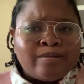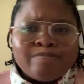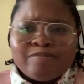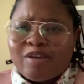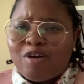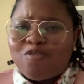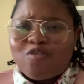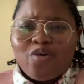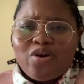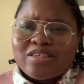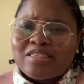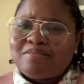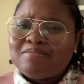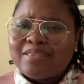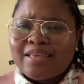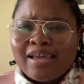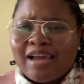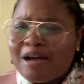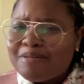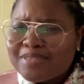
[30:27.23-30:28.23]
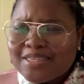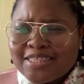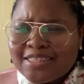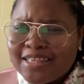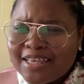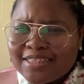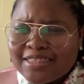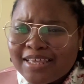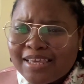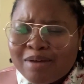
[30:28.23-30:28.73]
Of course I'm staying up till
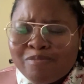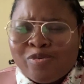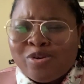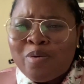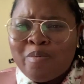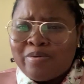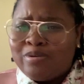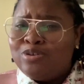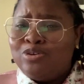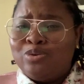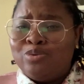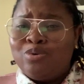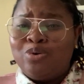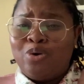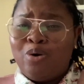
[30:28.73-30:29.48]
6 a.m. What do you want me to do?